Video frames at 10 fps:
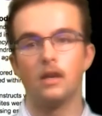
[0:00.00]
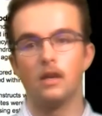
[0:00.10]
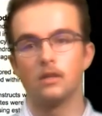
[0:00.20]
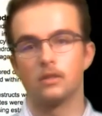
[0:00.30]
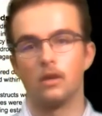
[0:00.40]

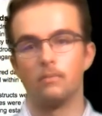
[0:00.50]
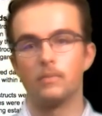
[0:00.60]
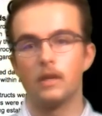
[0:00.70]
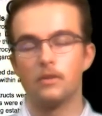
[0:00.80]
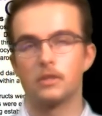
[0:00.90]
So
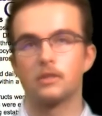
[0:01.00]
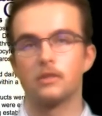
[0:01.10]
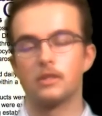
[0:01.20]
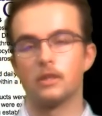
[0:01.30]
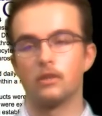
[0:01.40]

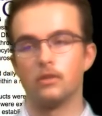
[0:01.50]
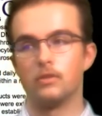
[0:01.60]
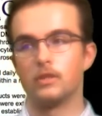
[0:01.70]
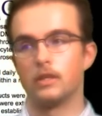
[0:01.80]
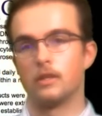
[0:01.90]
this includes,
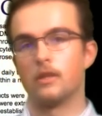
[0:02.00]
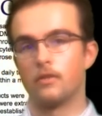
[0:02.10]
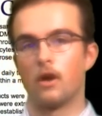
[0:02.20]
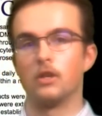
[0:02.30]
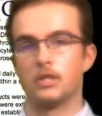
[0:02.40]
in the
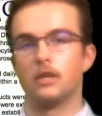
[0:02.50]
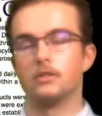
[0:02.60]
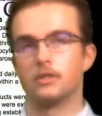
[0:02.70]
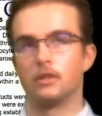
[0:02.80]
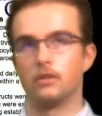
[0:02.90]
all gels,
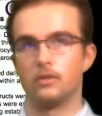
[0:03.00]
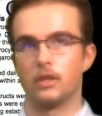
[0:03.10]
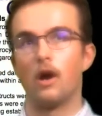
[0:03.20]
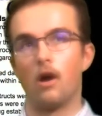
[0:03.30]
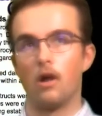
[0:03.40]
this includes
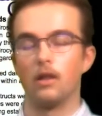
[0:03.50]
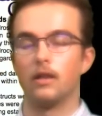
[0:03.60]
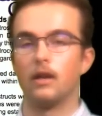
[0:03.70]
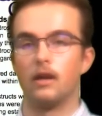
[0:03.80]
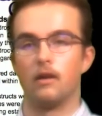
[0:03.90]
all
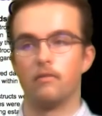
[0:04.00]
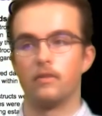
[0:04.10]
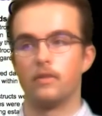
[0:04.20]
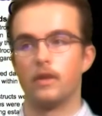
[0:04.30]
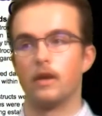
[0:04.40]
of
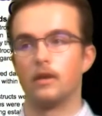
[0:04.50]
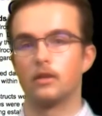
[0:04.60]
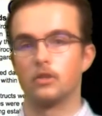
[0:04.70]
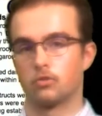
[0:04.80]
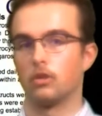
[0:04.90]
the
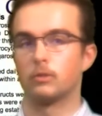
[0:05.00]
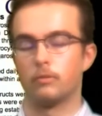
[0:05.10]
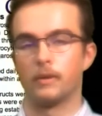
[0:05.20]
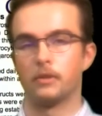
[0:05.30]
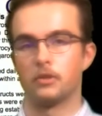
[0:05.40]
control
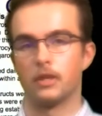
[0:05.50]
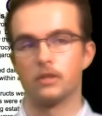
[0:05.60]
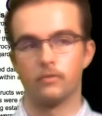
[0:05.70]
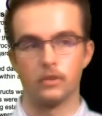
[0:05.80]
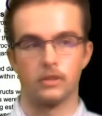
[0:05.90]
experimental gels
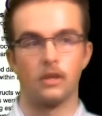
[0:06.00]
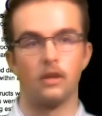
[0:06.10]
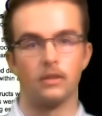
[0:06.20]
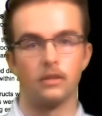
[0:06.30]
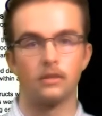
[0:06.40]
versus all
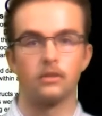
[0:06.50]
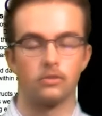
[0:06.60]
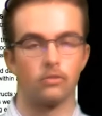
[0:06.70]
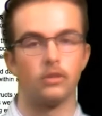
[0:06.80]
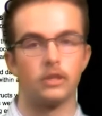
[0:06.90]
the
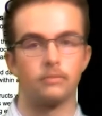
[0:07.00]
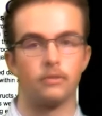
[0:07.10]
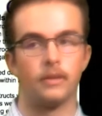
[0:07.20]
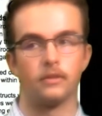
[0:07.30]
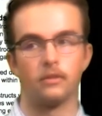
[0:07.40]
control and
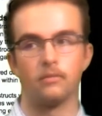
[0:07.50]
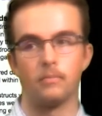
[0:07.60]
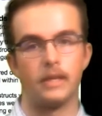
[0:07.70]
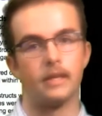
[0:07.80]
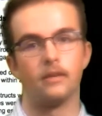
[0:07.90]
experimental
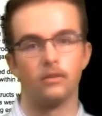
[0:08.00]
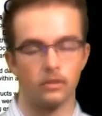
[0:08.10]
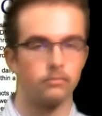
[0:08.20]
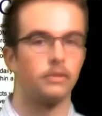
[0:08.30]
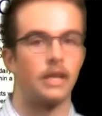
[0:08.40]
media or
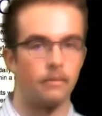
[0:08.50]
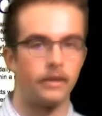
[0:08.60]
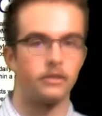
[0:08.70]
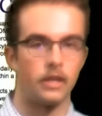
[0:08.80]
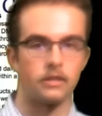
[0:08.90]
metabolite
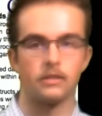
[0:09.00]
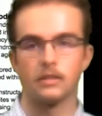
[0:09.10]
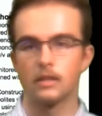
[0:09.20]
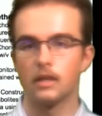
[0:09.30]
extractions.